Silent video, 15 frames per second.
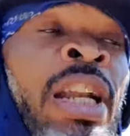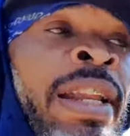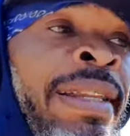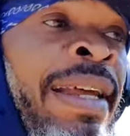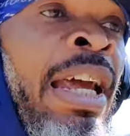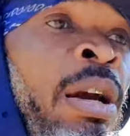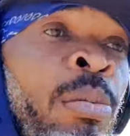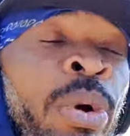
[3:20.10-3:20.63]
in
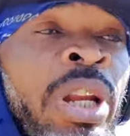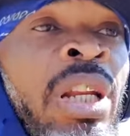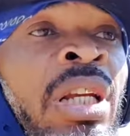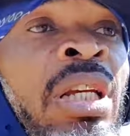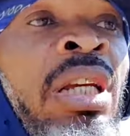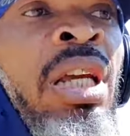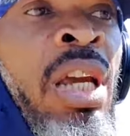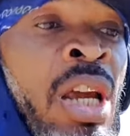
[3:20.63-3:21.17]
the time when
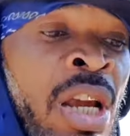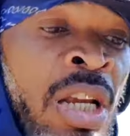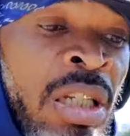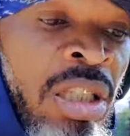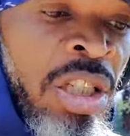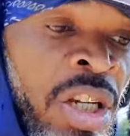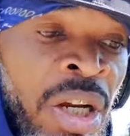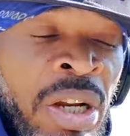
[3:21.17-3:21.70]

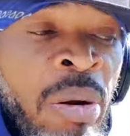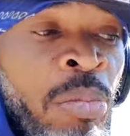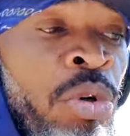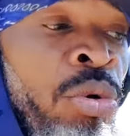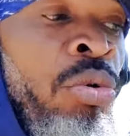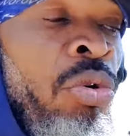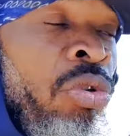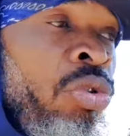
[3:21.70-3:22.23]
Scare Them
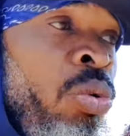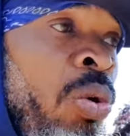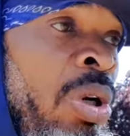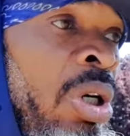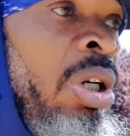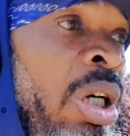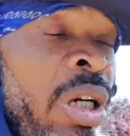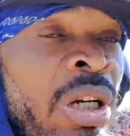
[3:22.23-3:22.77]
crew
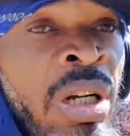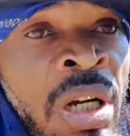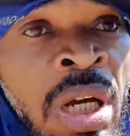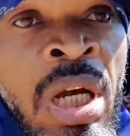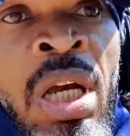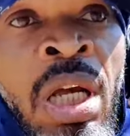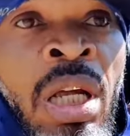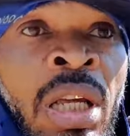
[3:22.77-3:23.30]
tour
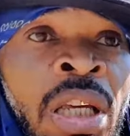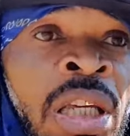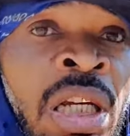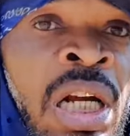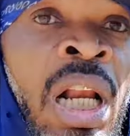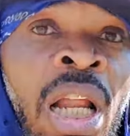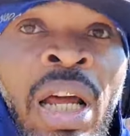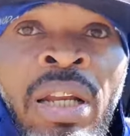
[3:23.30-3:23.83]

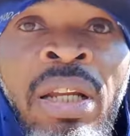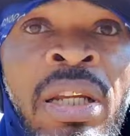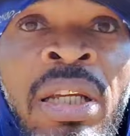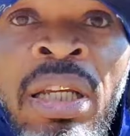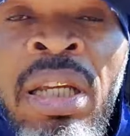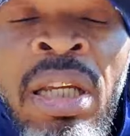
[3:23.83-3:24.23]
England.